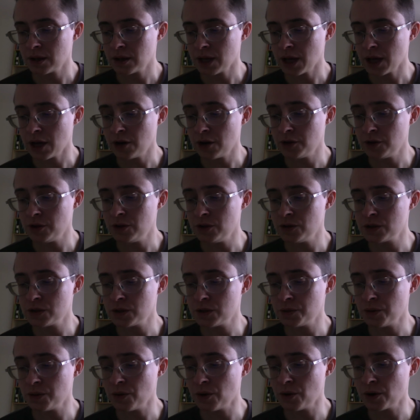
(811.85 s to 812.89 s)
How do you
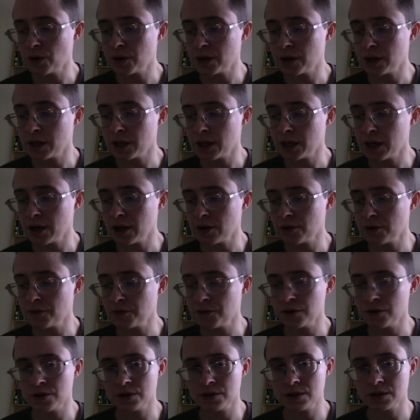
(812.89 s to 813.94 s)
support and care for
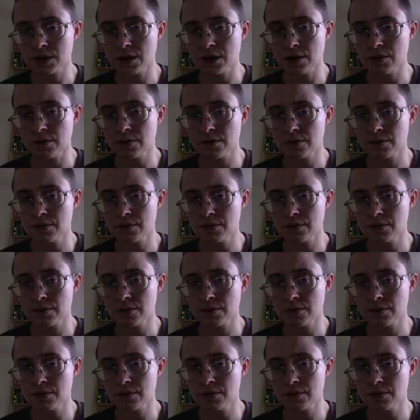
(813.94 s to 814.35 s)
yourself?